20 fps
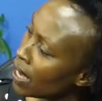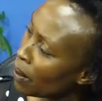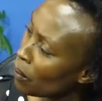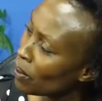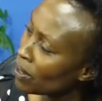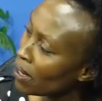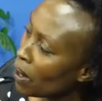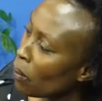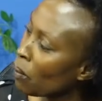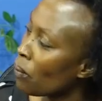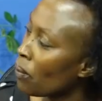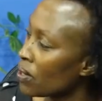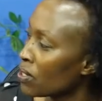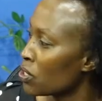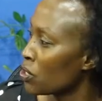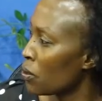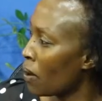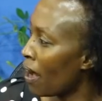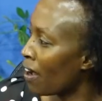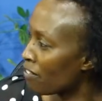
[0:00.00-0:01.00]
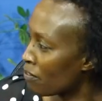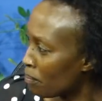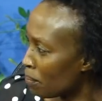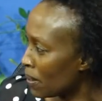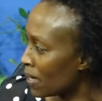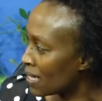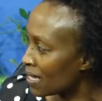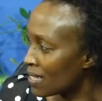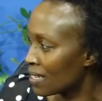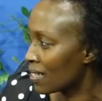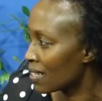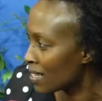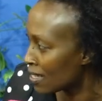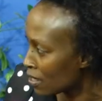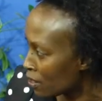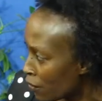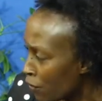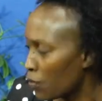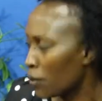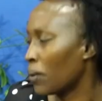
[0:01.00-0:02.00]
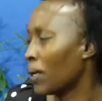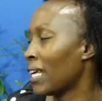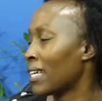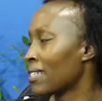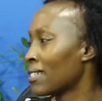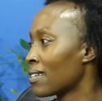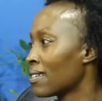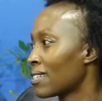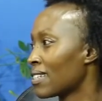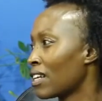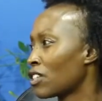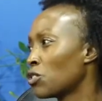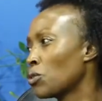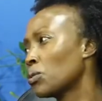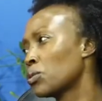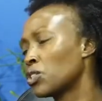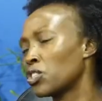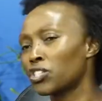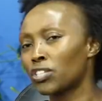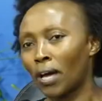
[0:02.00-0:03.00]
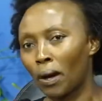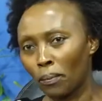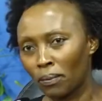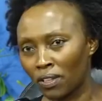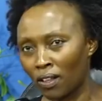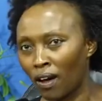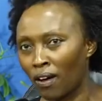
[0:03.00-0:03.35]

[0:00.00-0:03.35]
I wonder what you have picked these few lessons that you could share with